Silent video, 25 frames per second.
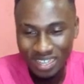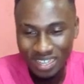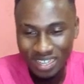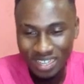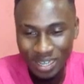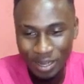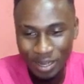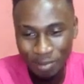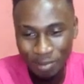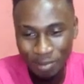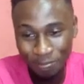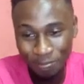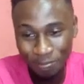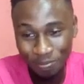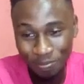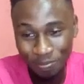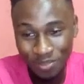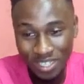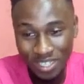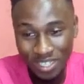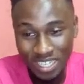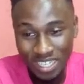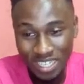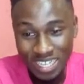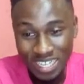
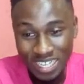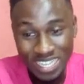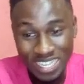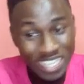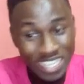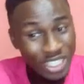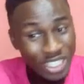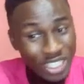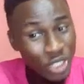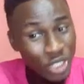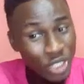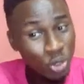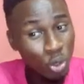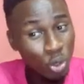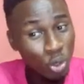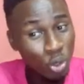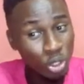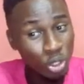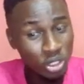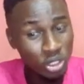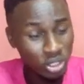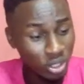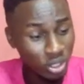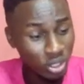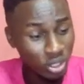it still
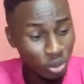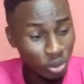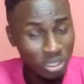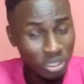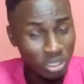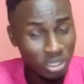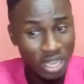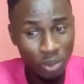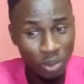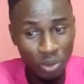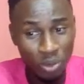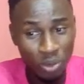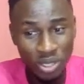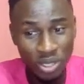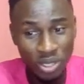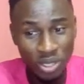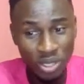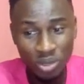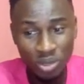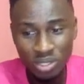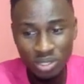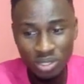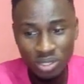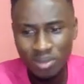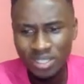does look like
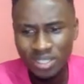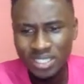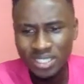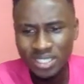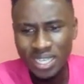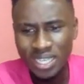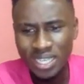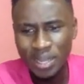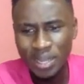Windows, but